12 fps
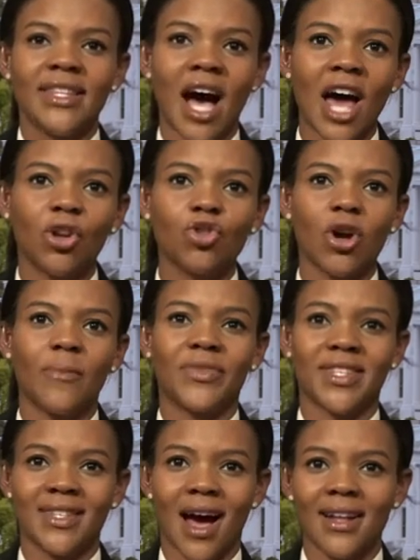Donald Trump
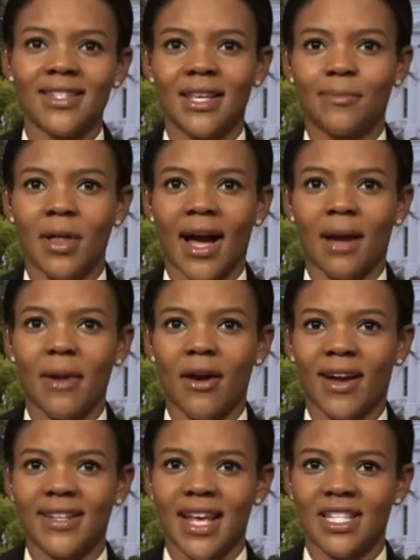does not see Black
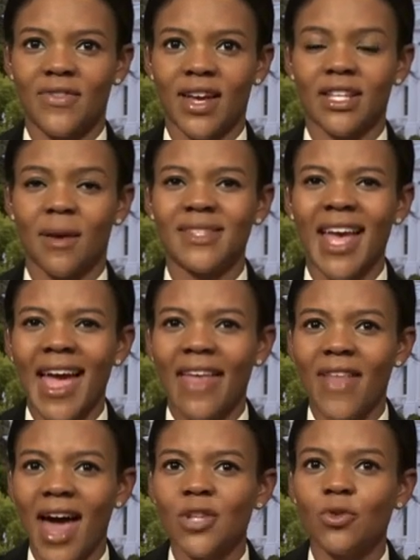Americans as victims,
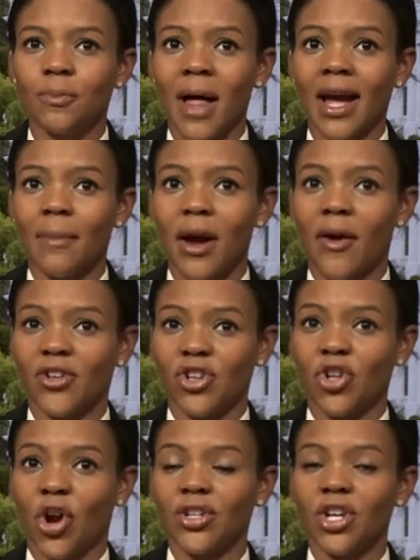and that is what Black Americans are
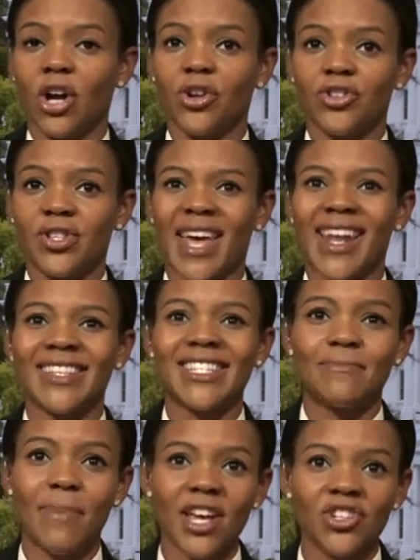starting to understand,
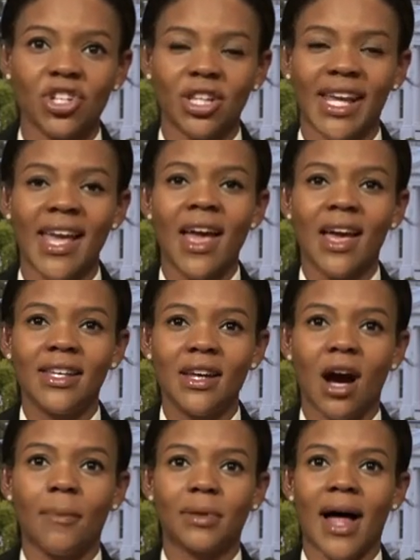especially
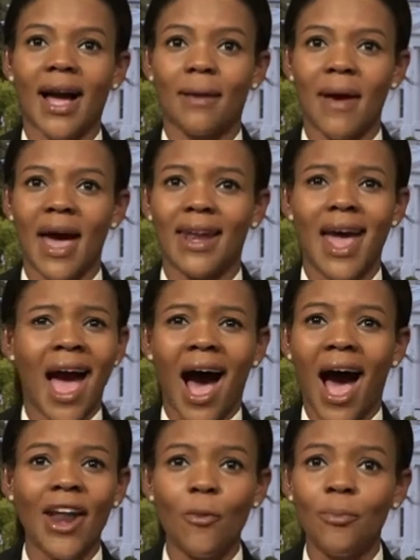young Black men.
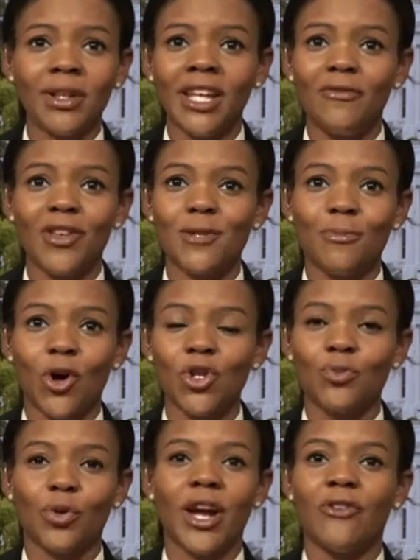I don't believe these
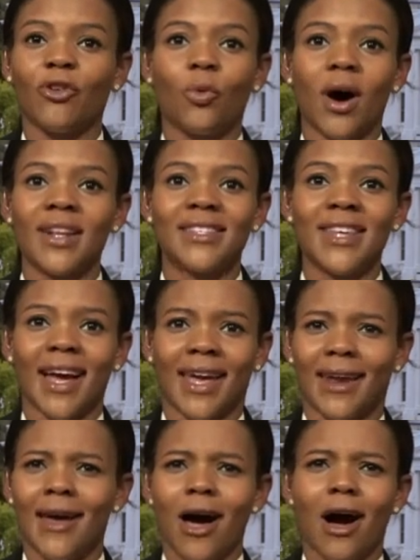polls, Maria, for 1
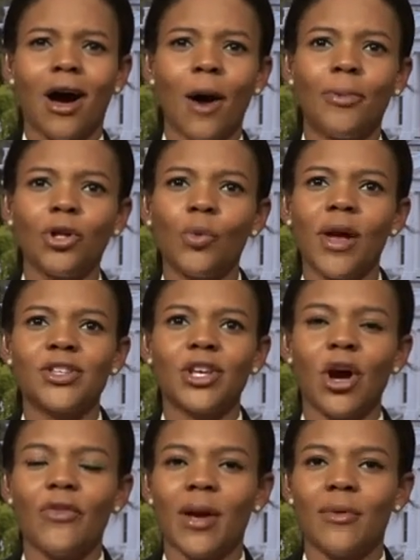second. A couple of weeks
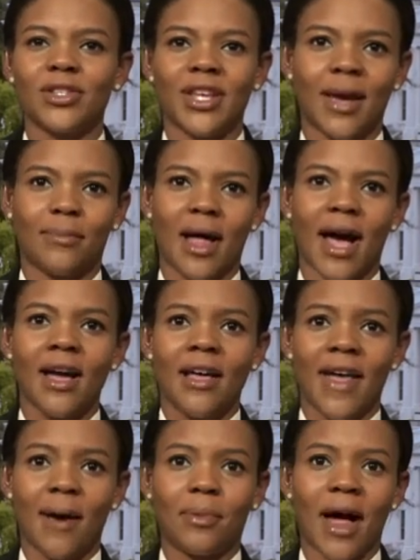ago, they were saying
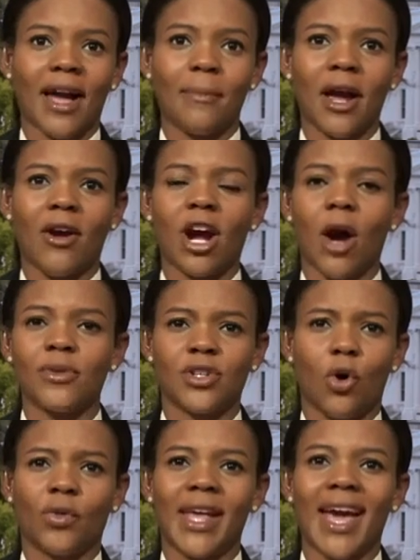that Black America was
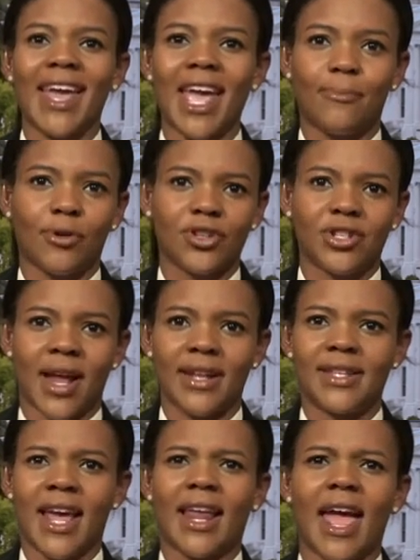only at
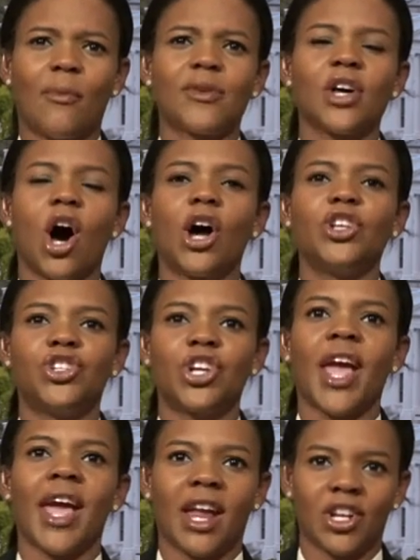8%, saying it was
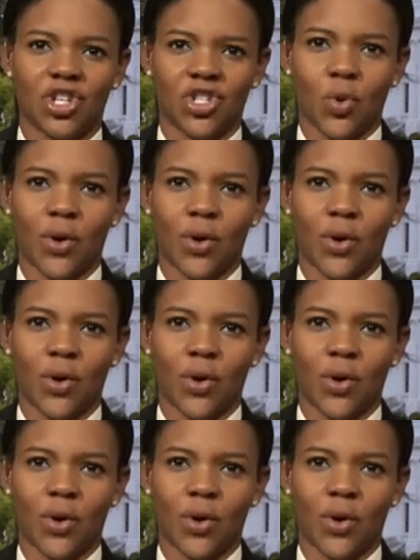unchanged since